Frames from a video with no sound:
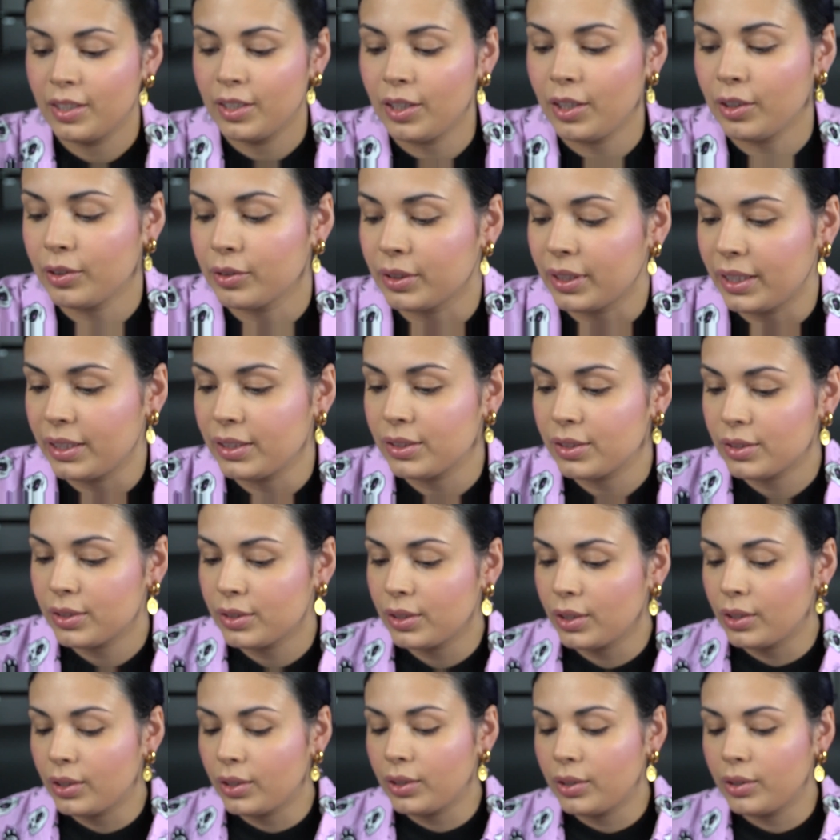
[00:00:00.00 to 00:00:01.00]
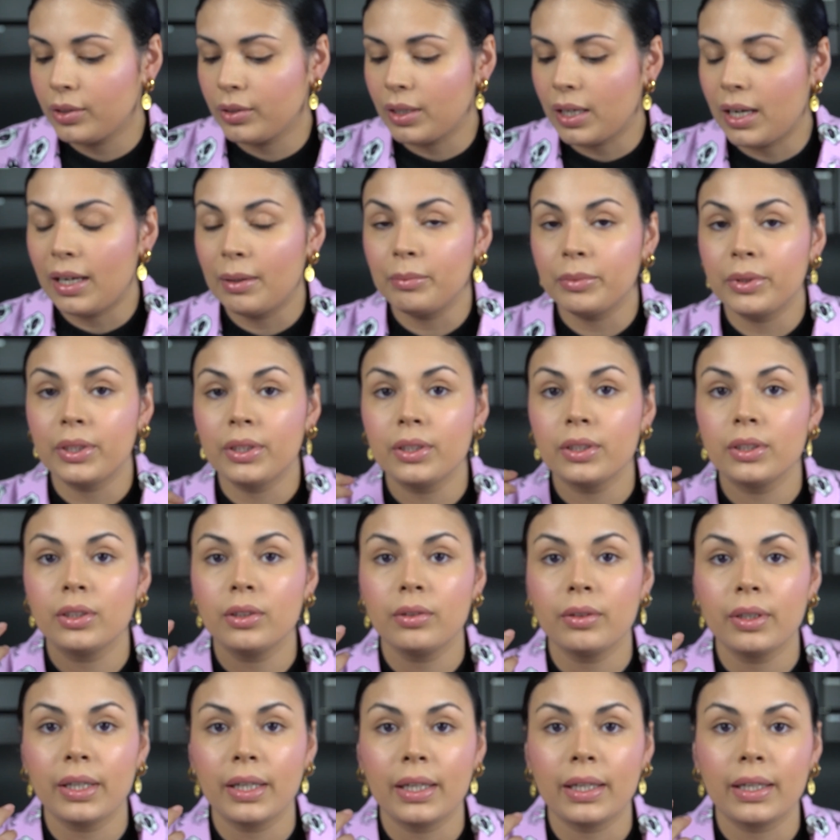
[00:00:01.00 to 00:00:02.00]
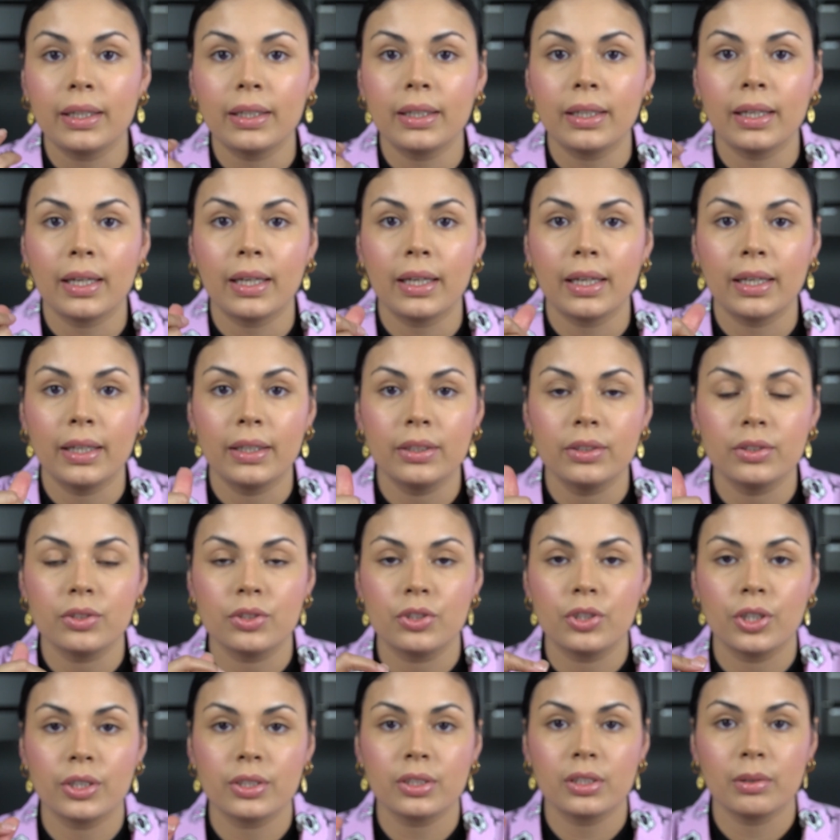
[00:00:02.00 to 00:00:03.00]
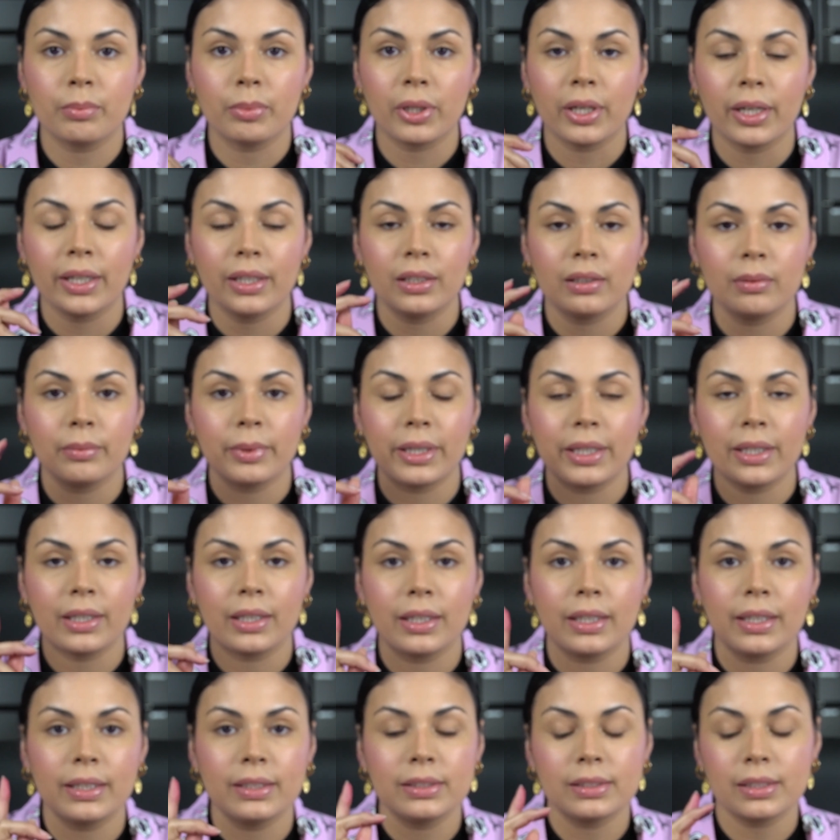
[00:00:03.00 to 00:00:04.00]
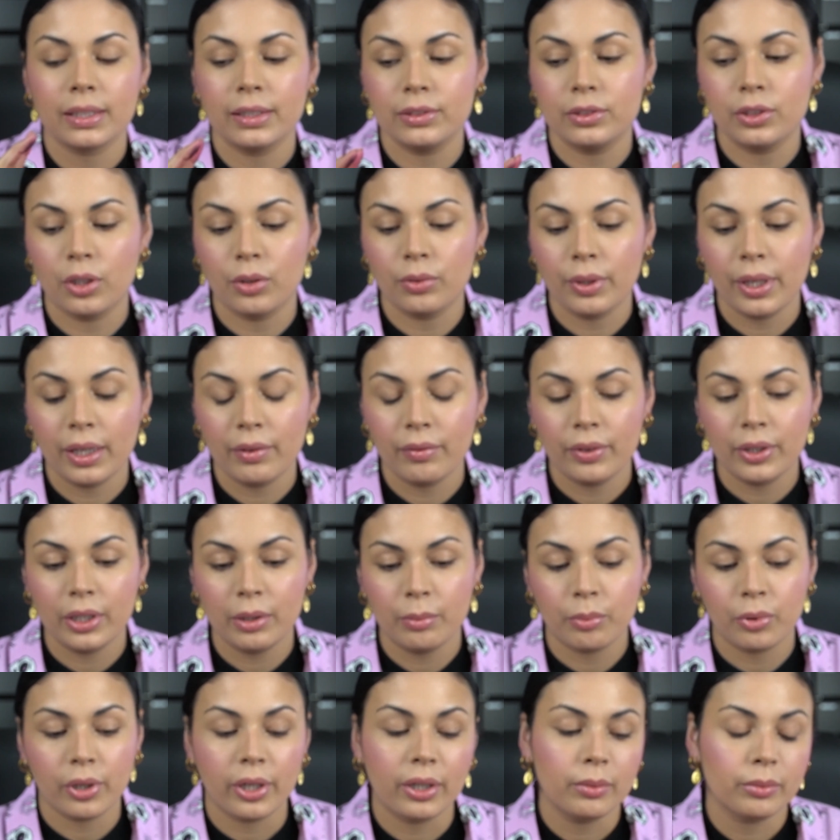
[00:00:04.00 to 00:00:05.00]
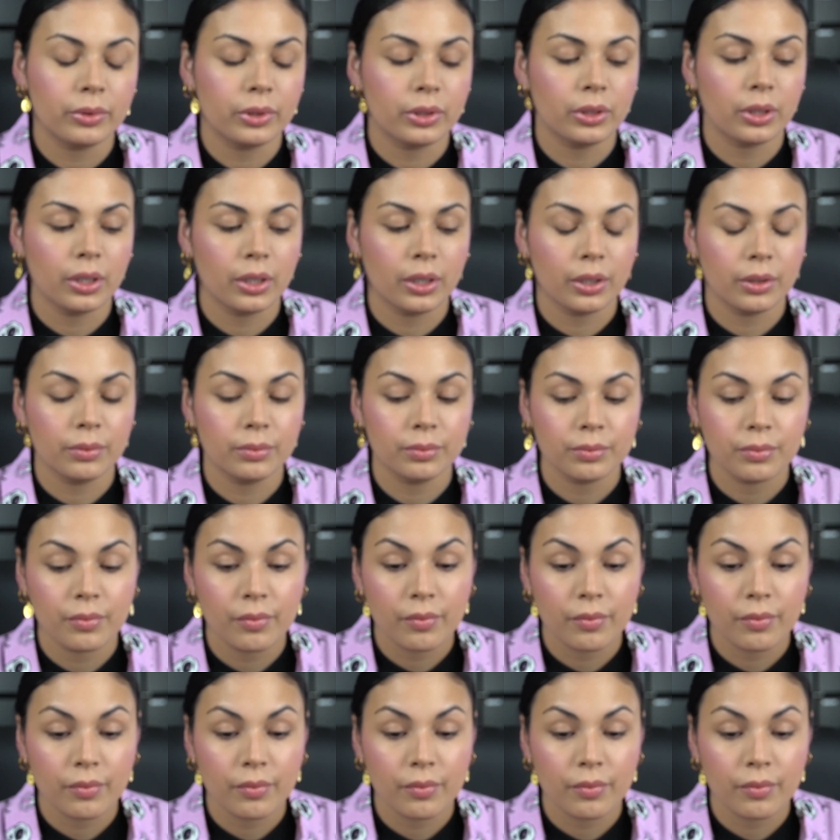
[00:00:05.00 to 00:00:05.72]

Alright, so I'm going to go ahead and just apply it on my eyes. I don't have any primer on.